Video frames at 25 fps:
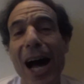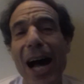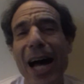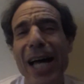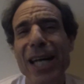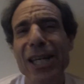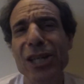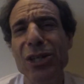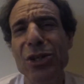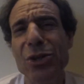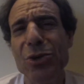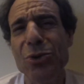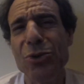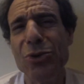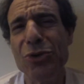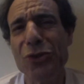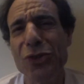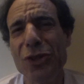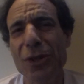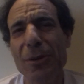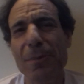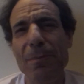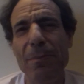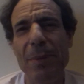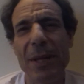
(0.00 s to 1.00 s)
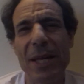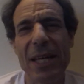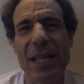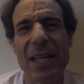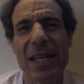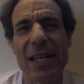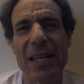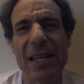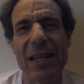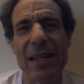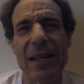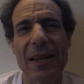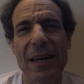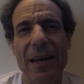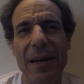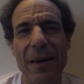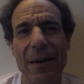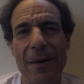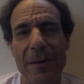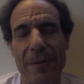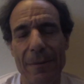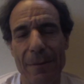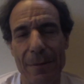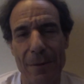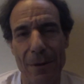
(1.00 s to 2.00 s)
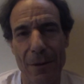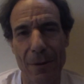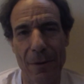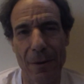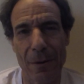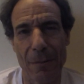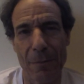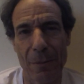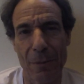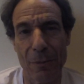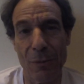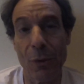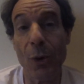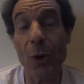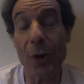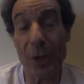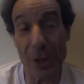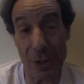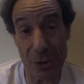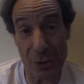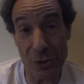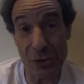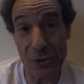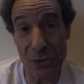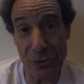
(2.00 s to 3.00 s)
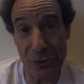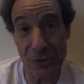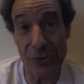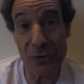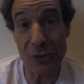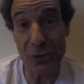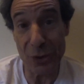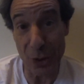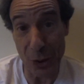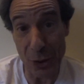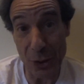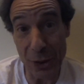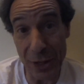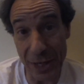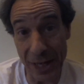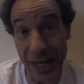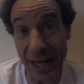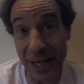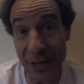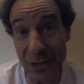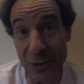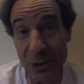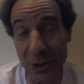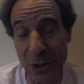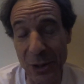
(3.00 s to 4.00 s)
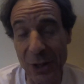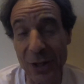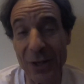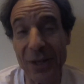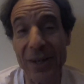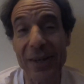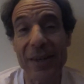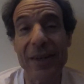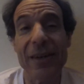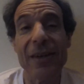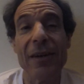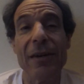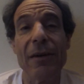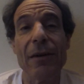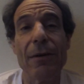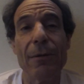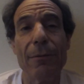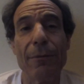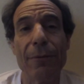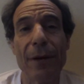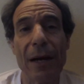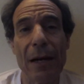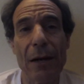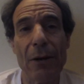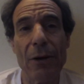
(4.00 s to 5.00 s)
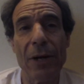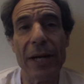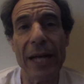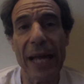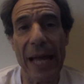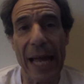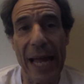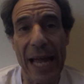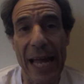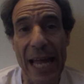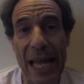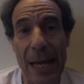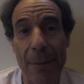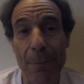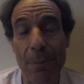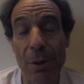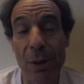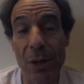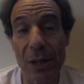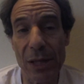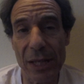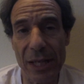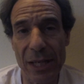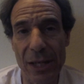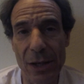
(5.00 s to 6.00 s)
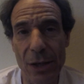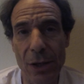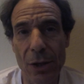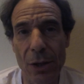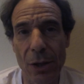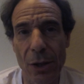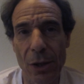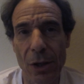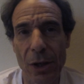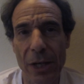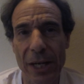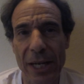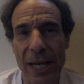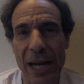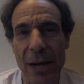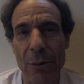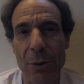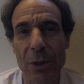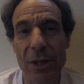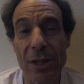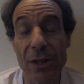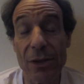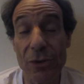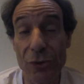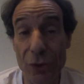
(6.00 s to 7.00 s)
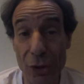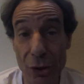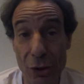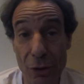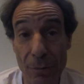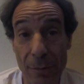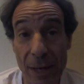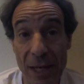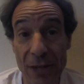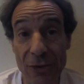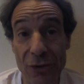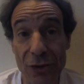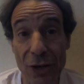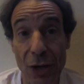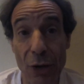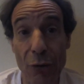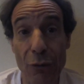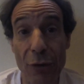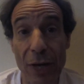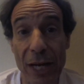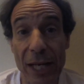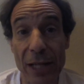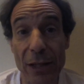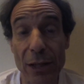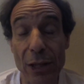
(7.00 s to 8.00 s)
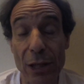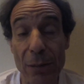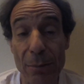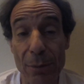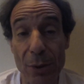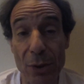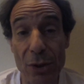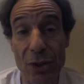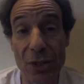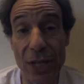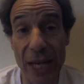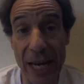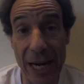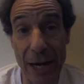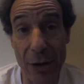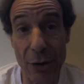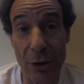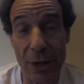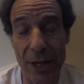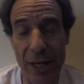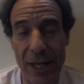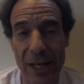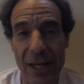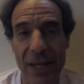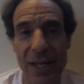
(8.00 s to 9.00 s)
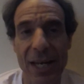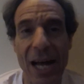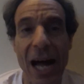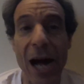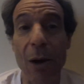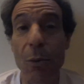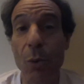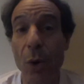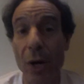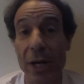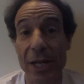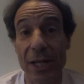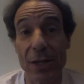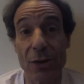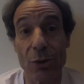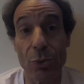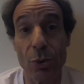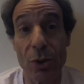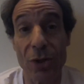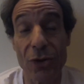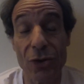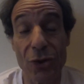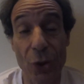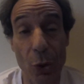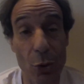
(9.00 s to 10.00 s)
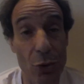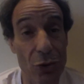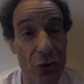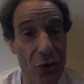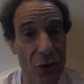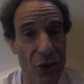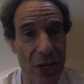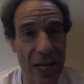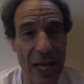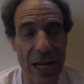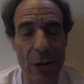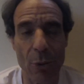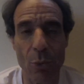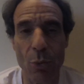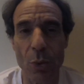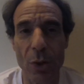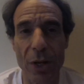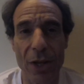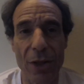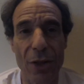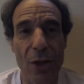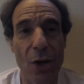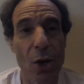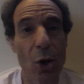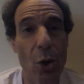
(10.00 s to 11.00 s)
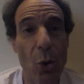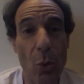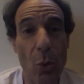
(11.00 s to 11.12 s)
I used to be, before this journey I took, very apolitical, and I would consider myself a libertarian, not wanting to associate with